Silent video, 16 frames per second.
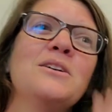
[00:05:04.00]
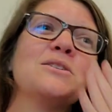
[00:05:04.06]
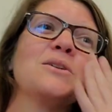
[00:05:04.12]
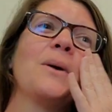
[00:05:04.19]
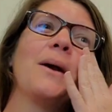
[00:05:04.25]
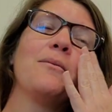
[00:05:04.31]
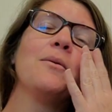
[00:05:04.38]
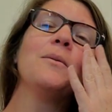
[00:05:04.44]

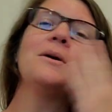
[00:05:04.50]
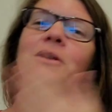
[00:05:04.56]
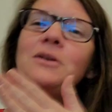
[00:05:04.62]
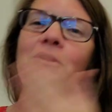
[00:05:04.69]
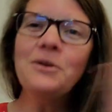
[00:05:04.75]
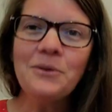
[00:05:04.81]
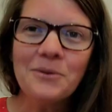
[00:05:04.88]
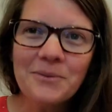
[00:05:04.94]
So everyone
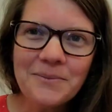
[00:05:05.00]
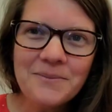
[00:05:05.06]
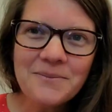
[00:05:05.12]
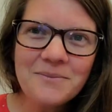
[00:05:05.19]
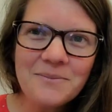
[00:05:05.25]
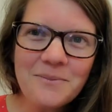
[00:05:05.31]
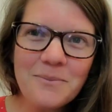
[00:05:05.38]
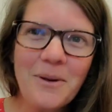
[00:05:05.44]
knew
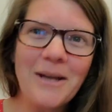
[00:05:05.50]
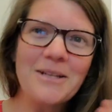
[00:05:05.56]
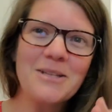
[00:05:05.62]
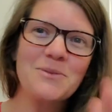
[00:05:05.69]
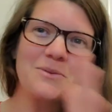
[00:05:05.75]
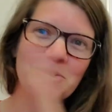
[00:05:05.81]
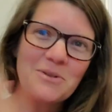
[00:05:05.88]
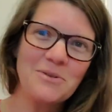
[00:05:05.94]

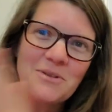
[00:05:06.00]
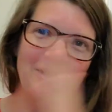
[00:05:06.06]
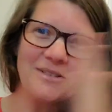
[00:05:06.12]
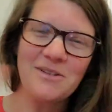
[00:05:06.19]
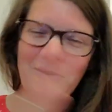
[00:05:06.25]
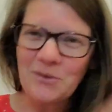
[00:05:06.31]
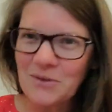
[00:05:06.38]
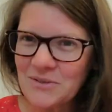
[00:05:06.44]
practice was
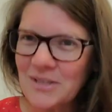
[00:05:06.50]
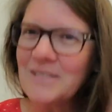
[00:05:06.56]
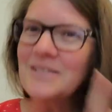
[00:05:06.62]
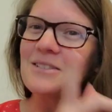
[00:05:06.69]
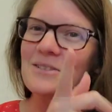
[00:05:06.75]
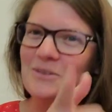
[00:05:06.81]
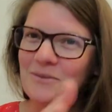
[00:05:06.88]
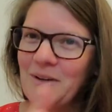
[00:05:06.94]
Tuesdays and Thursdays
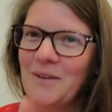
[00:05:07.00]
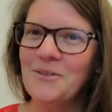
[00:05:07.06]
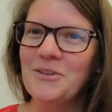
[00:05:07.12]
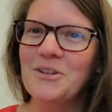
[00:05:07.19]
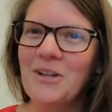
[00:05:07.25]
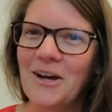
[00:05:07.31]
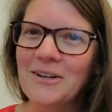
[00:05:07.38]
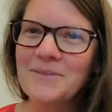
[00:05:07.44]
until 5
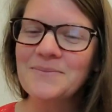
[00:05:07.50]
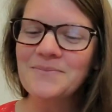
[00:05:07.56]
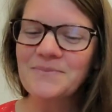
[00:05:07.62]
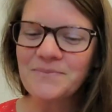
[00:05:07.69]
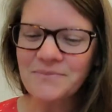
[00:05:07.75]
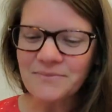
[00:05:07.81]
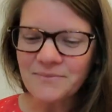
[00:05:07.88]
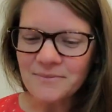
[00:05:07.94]
o'clock.
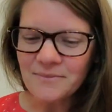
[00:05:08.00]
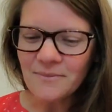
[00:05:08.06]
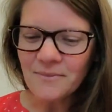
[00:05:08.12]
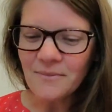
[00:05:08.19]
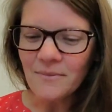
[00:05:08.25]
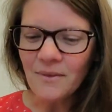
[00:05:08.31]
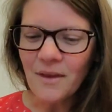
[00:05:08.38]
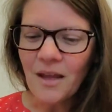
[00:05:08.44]

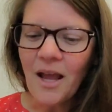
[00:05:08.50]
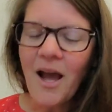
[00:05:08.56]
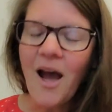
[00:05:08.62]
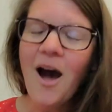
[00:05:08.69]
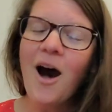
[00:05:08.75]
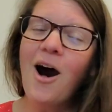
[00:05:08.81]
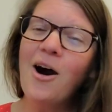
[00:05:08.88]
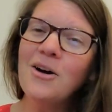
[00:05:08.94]

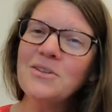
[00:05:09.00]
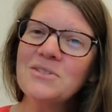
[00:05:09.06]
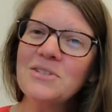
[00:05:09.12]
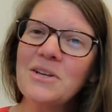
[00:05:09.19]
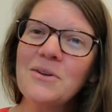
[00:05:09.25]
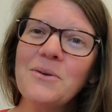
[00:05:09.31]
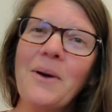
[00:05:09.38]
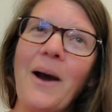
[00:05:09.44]

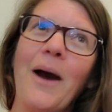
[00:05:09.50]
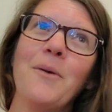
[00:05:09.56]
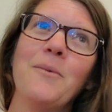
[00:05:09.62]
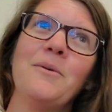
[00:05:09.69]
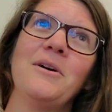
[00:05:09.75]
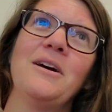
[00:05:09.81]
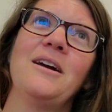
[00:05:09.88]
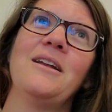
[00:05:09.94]
Also,
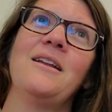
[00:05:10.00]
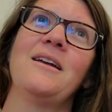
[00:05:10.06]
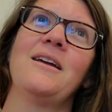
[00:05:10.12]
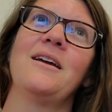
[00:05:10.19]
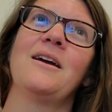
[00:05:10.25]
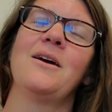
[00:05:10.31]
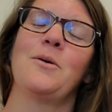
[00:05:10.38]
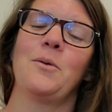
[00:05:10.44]

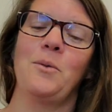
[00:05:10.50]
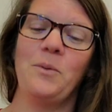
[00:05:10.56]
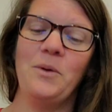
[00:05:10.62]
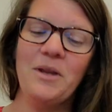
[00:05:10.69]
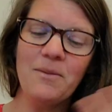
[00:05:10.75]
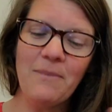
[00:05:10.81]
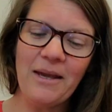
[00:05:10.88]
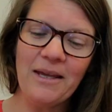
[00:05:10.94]

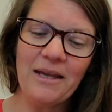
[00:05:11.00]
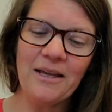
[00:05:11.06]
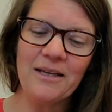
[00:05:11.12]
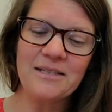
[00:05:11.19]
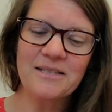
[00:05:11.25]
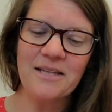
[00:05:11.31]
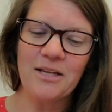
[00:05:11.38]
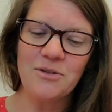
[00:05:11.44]
with making a
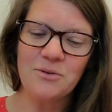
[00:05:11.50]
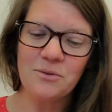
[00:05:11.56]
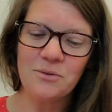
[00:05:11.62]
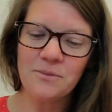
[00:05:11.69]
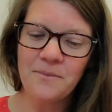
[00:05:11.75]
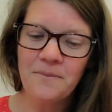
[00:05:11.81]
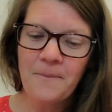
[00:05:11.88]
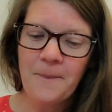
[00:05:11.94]

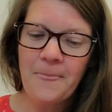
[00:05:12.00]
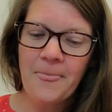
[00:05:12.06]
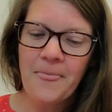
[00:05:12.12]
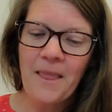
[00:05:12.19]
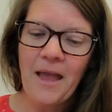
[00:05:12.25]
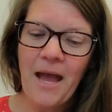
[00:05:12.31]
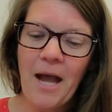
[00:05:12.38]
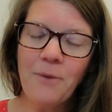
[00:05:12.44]
schedule,
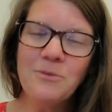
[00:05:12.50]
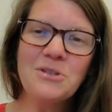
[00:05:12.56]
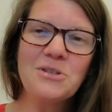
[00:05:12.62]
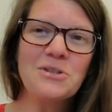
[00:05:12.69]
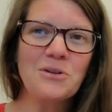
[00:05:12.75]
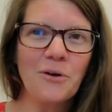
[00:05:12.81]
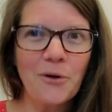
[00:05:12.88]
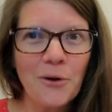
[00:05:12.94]
I would
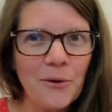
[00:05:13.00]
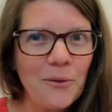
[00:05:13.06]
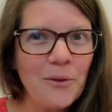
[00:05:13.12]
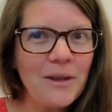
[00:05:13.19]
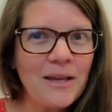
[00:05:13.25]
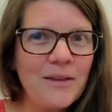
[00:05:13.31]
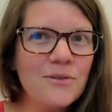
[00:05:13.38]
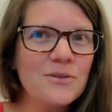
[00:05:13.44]
start
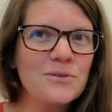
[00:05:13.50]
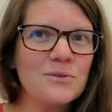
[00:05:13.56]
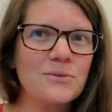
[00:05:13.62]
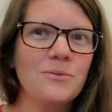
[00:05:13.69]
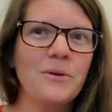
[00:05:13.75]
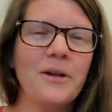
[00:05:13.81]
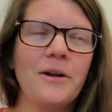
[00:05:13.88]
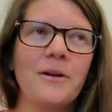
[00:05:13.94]
early in the
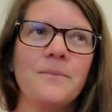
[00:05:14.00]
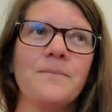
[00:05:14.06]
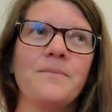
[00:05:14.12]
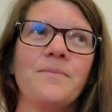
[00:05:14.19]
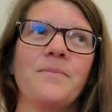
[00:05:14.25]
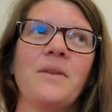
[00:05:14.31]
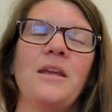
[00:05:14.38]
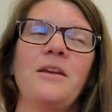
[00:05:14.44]
school year.
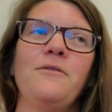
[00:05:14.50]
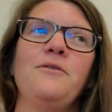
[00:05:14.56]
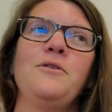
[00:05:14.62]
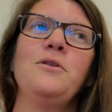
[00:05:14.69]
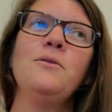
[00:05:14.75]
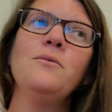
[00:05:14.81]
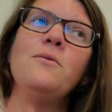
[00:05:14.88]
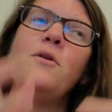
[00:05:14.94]
If
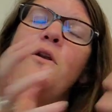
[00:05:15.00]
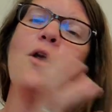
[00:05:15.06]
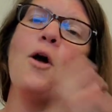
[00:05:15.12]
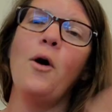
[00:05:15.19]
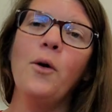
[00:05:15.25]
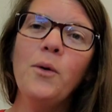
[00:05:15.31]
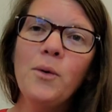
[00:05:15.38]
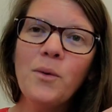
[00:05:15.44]
you
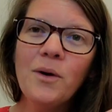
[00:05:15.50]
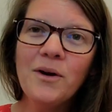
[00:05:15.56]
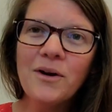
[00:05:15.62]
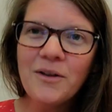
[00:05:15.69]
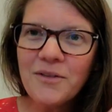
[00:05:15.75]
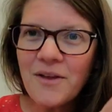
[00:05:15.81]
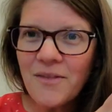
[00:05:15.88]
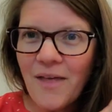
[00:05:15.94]
know
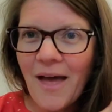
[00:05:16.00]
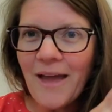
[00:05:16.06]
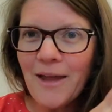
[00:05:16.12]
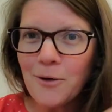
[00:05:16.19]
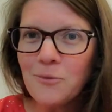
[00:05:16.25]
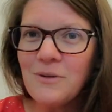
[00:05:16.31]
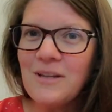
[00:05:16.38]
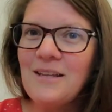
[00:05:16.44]
that
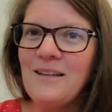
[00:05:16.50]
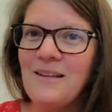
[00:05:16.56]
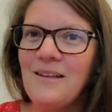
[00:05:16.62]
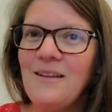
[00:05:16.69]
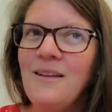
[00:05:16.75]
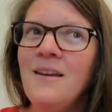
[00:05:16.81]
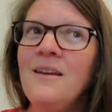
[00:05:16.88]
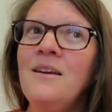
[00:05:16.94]

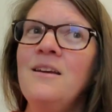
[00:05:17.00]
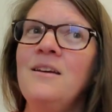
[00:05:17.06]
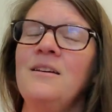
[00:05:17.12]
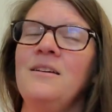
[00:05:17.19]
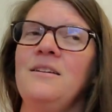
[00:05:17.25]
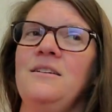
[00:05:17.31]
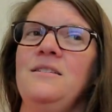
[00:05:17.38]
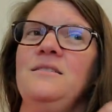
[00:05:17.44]
LDE
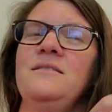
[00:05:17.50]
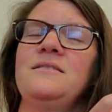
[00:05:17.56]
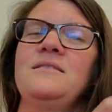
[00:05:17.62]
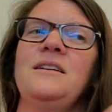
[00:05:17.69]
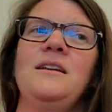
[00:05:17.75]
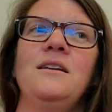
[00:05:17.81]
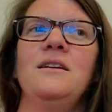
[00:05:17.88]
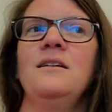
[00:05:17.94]
is
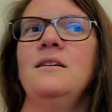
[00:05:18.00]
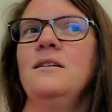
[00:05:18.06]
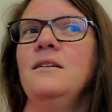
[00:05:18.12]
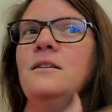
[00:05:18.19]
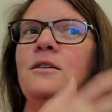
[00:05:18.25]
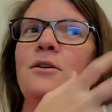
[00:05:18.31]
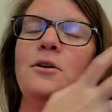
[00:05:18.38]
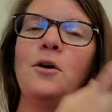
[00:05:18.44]

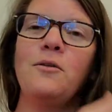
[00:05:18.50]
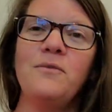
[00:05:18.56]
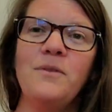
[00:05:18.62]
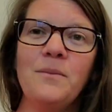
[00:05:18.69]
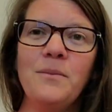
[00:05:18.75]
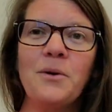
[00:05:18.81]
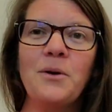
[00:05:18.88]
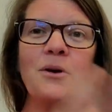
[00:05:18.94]
in
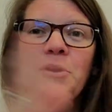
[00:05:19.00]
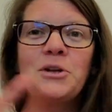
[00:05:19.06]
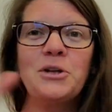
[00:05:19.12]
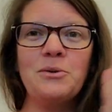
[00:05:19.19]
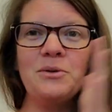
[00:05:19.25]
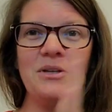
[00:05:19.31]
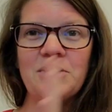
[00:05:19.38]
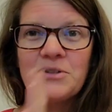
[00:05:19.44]
November,
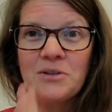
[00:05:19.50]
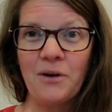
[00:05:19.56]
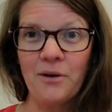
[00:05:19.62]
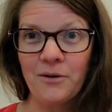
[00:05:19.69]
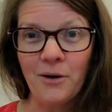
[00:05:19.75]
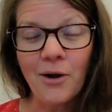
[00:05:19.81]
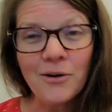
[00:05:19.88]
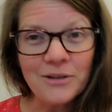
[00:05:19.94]
you need to start
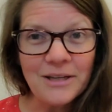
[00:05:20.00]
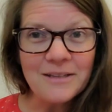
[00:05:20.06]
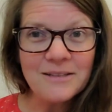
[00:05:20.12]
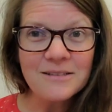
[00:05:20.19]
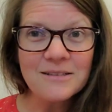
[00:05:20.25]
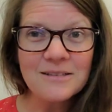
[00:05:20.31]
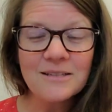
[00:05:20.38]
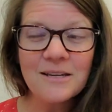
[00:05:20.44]
in
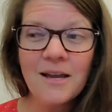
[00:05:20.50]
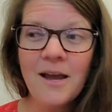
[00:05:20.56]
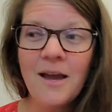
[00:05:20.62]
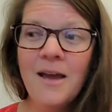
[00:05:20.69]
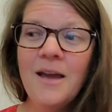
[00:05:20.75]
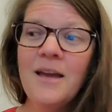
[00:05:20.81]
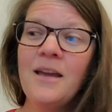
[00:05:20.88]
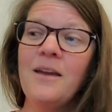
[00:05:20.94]
August.
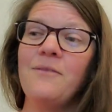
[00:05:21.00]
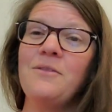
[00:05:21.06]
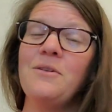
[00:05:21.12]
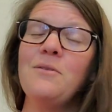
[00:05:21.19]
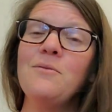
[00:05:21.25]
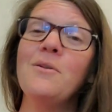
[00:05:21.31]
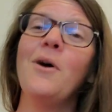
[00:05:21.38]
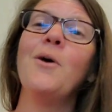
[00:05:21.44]
If
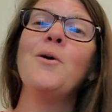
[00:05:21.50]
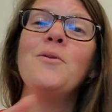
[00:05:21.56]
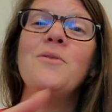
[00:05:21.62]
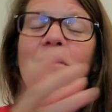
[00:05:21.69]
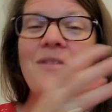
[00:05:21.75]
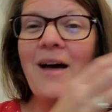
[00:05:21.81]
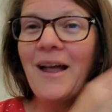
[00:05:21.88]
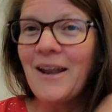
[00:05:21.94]
you know
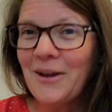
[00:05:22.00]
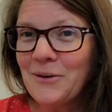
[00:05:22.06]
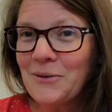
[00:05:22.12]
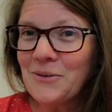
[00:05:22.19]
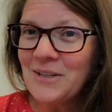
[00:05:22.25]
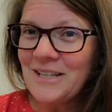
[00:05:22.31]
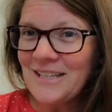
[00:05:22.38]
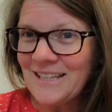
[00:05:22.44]
that
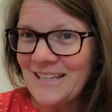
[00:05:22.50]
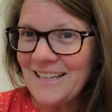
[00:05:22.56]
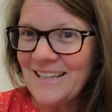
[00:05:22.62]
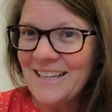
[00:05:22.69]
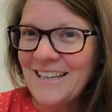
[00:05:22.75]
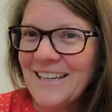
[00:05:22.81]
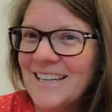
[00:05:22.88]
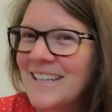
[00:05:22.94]

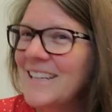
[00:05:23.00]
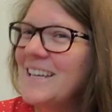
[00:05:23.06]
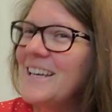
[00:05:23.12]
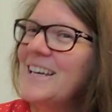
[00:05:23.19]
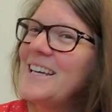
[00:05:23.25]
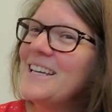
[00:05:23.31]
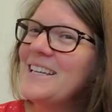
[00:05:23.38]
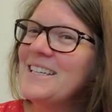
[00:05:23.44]
LDE
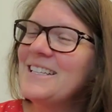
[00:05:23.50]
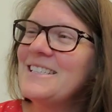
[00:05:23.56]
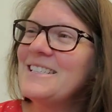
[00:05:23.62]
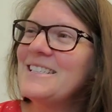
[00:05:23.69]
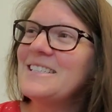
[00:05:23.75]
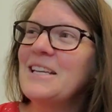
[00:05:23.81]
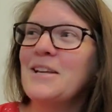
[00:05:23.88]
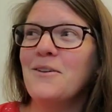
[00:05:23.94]

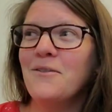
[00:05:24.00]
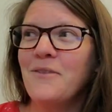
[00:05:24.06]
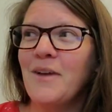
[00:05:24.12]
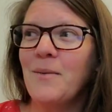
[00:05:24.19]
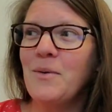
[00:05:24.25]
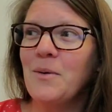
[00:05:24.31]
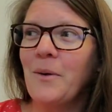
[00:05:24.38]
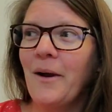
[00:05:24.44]
is in
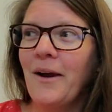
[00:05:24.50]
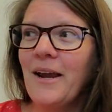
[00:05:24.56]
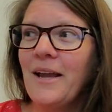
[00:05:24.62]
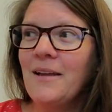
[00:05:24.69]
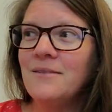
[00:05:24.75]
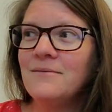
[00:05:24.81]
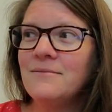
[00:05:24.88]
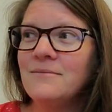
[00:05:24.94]

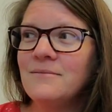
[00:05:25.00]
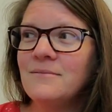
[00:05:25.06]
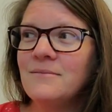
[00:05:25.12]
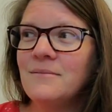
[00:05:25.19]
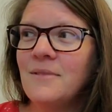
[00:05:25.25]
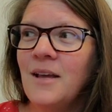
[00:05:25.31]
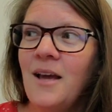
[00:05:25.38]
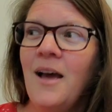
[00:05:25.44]
February,
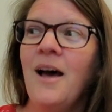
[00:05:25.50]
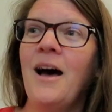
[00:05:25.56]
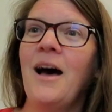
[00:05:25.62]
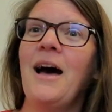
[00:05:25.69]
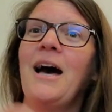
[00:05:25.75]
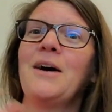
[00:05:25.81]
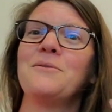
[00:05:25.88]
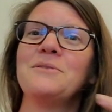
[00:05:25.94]

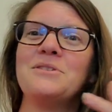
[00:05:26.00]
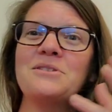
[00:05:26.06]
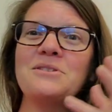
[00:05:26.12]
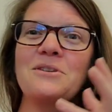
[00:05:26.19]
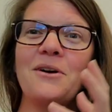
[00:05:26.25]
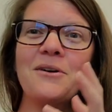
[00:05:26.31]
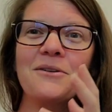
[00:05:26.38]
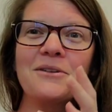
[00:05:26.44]
I would
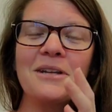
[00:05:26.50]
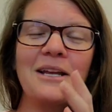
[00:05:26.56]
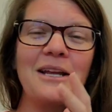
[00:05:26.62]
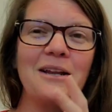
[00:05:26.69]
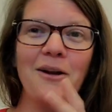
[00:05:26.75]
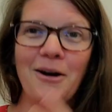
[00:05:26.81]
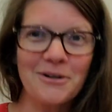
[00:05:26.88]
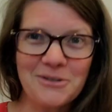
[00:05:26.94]
start
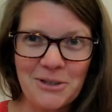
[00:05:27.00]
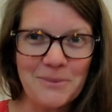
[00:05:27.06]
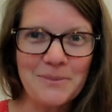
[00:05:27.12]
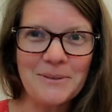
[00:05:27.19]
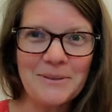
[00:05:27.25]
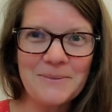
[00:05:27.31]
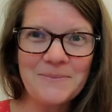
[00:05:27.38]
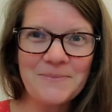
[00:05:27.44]
in
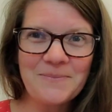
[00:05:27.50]
October.